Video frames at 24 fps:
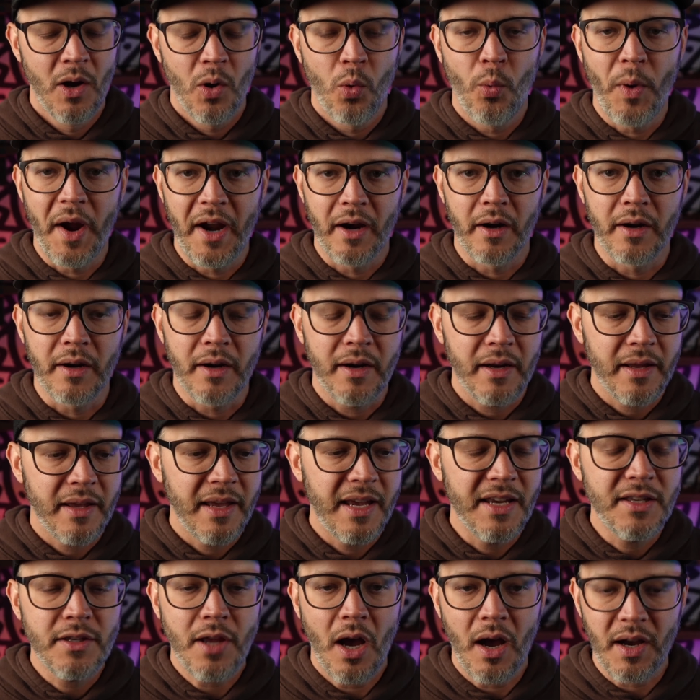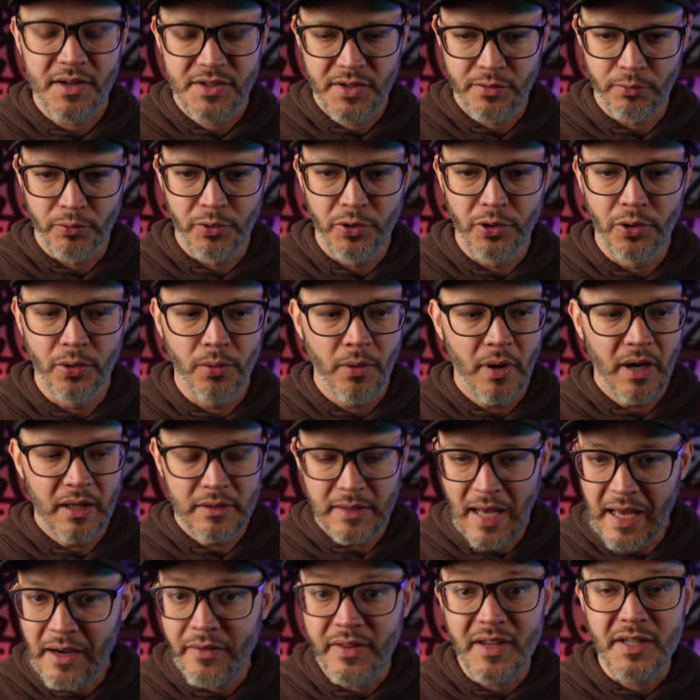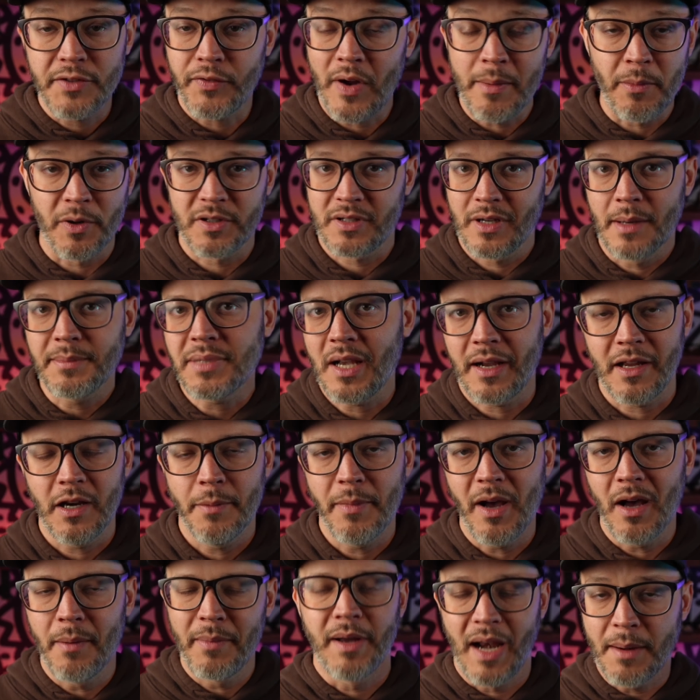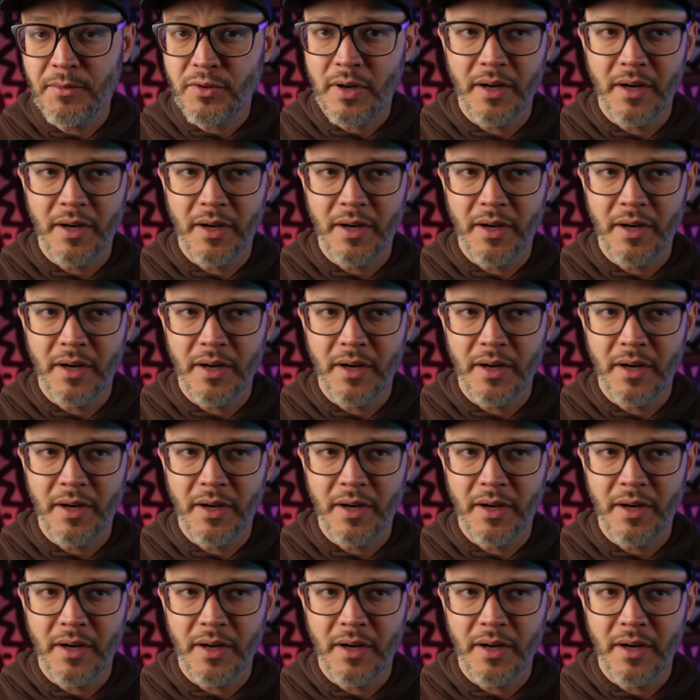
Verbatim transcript: where he talks through a lot of these frameworks that I'm talking about, but I'm